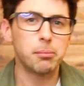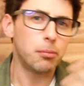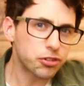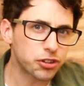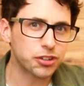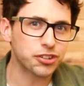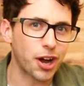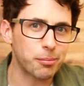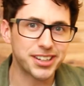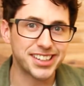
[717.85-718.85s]
Most of the
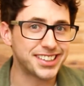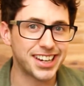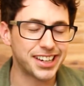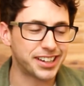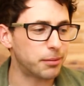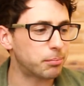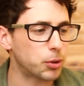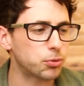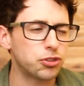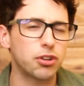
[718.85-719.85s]
time I didn't need it, but
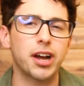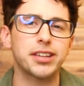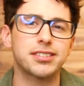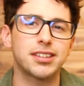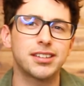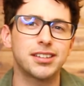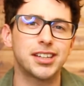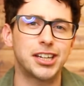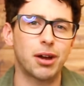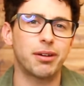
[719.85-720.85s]
it was nice
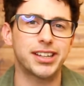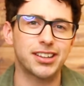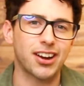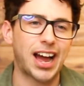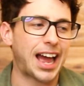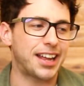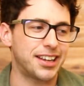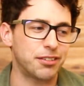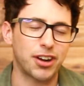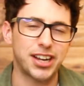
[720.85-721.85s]
knowing that I had it if